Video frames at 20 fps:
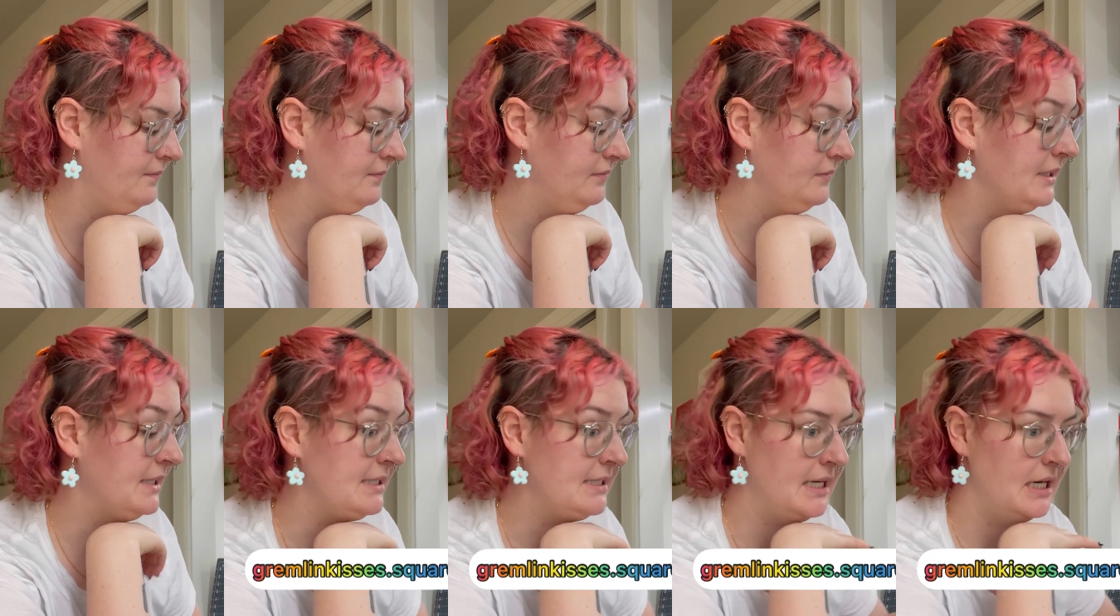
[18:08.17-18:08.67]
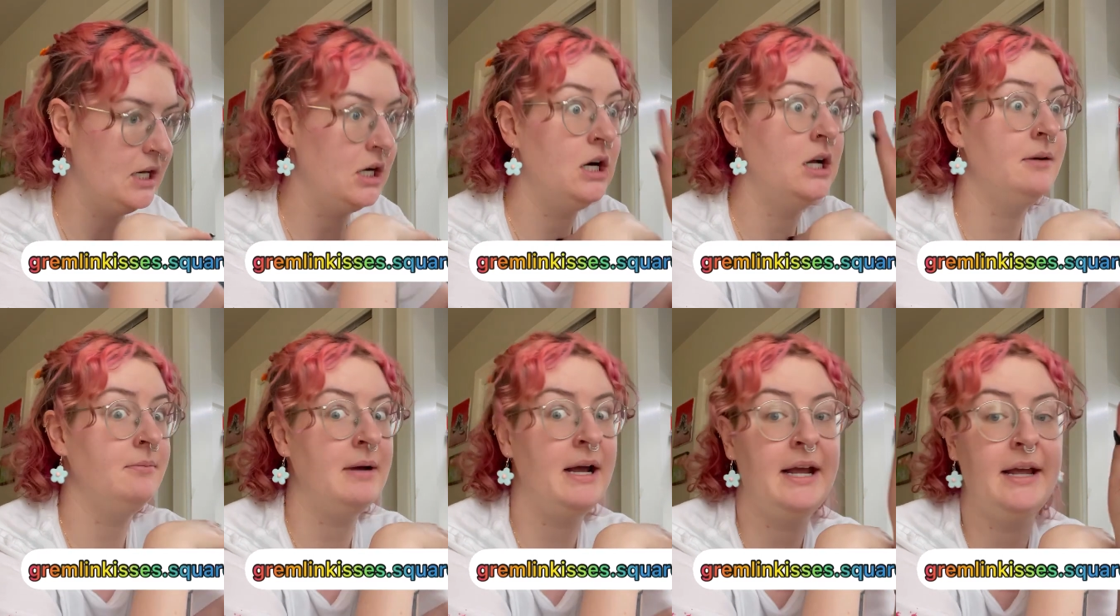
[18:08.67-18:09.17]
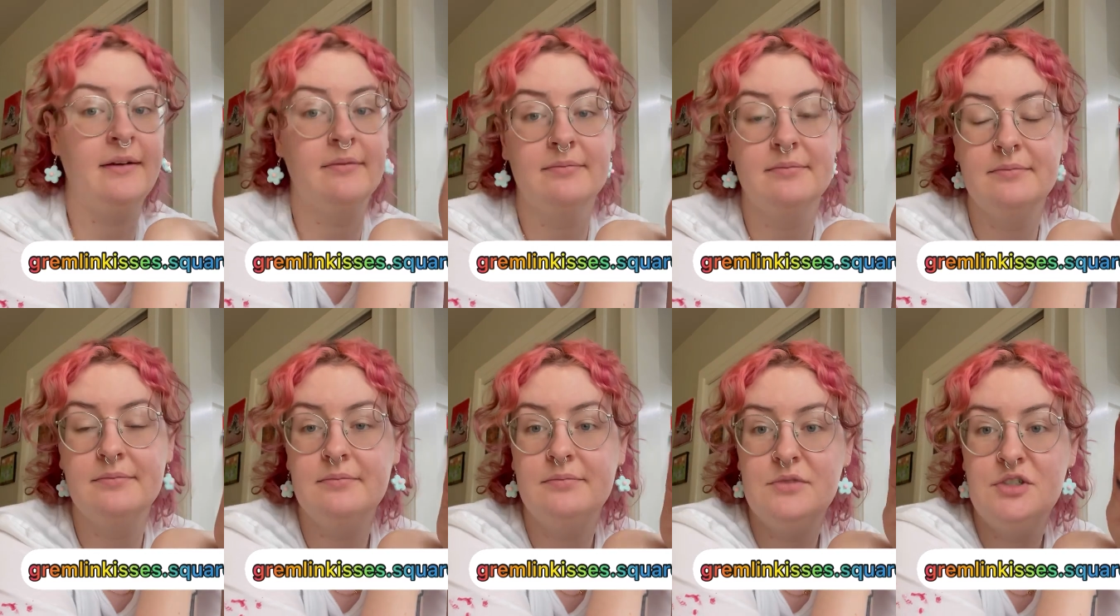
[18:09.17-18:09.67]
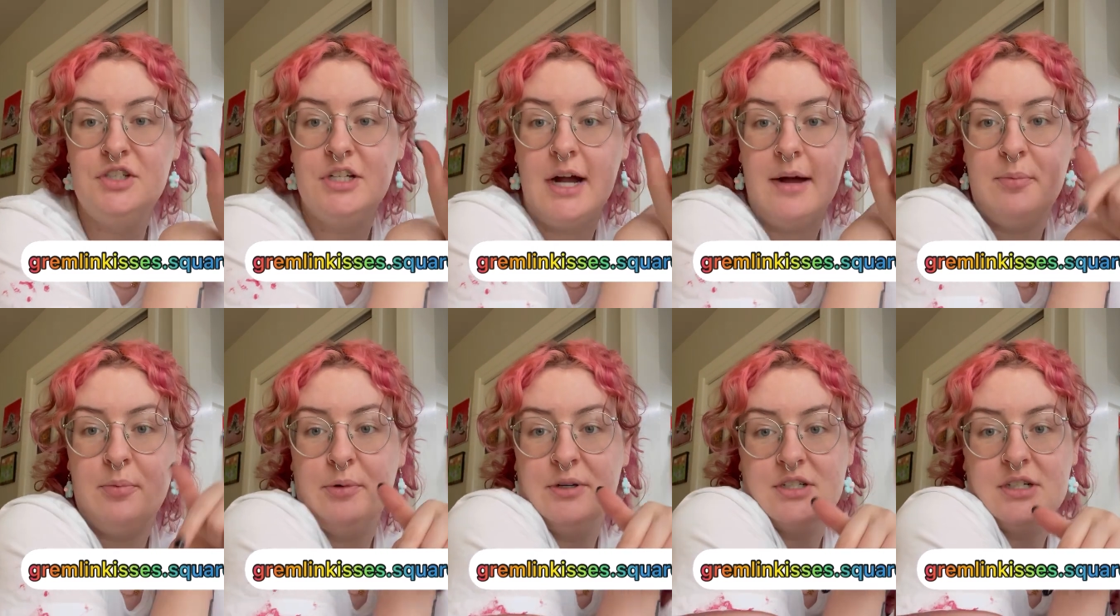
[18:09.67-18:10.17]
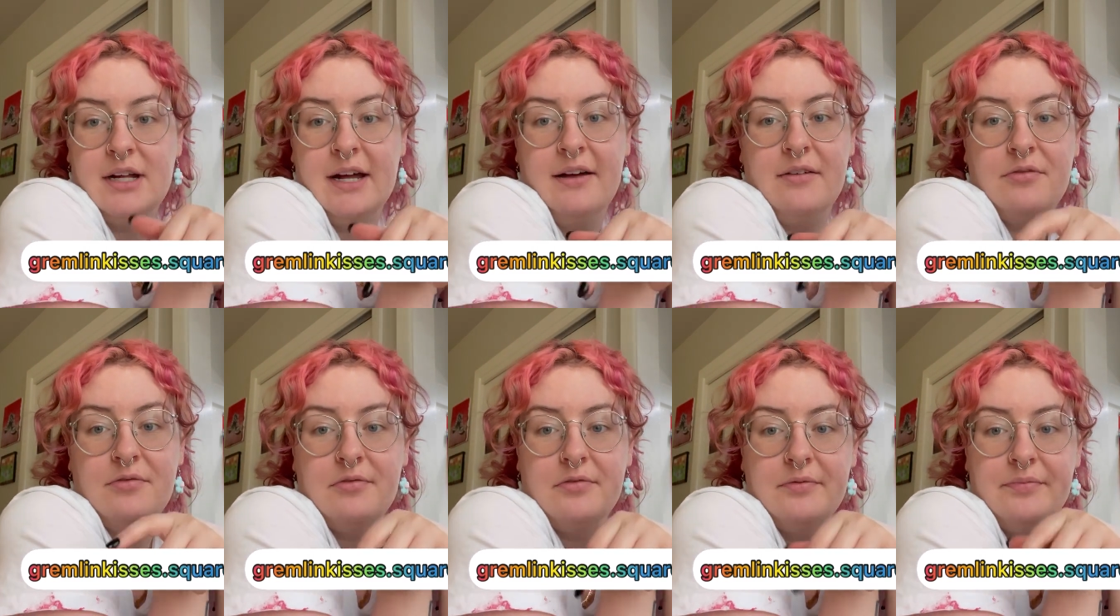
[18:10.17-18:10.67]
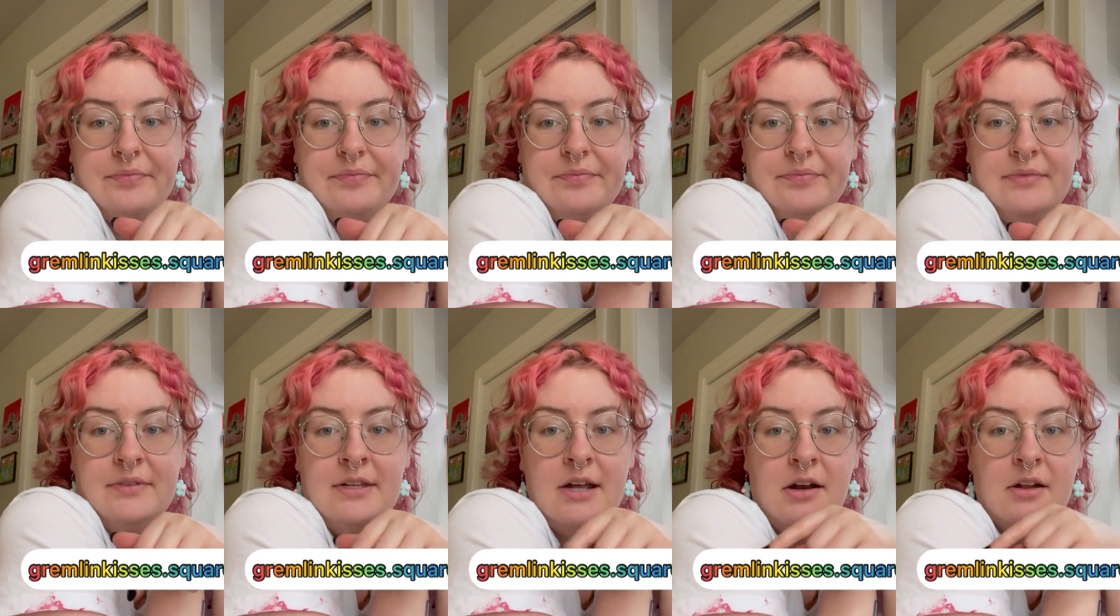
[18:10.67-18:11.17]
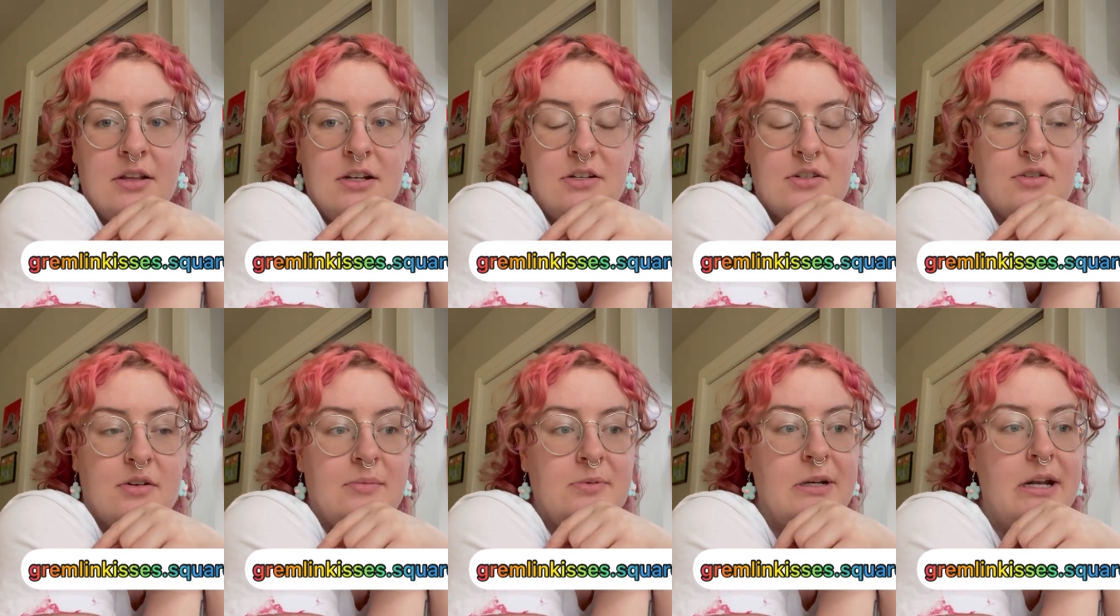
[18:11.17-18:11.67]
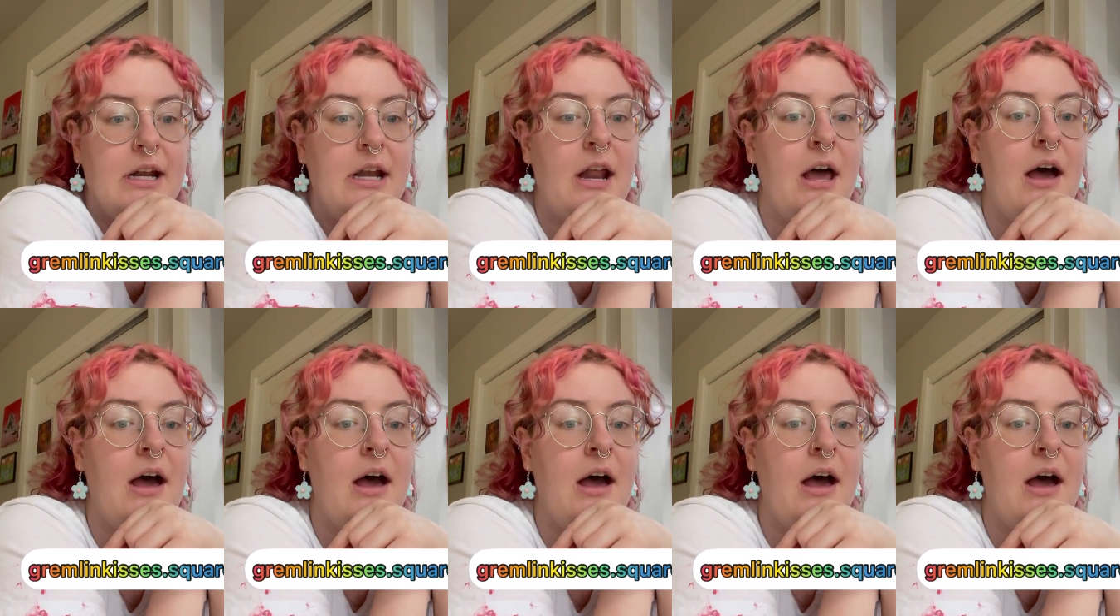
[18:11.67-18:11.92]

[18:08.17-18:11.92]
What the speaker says: listed on my shop, which I'll have down in the description.